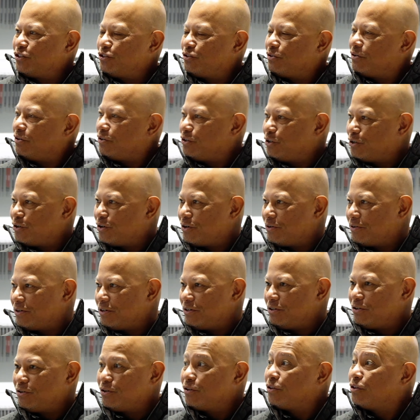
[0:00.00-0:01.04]
You're you're
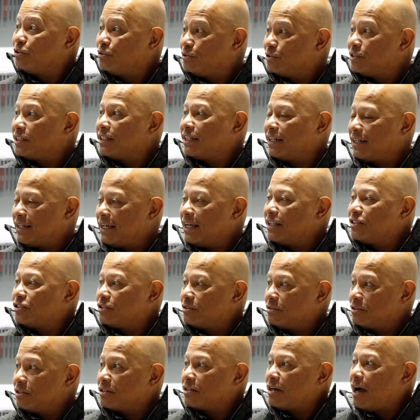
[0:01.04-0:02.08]
yeah. you're losing
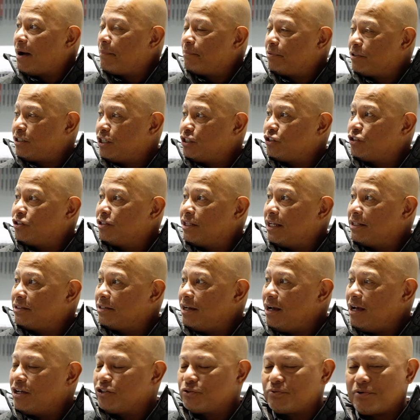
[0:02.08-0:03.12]
against the competition that
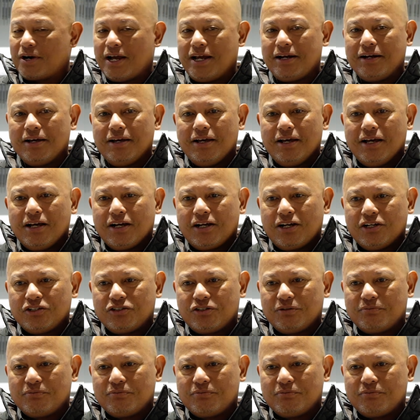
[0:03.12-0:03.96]
does right. Because yeah.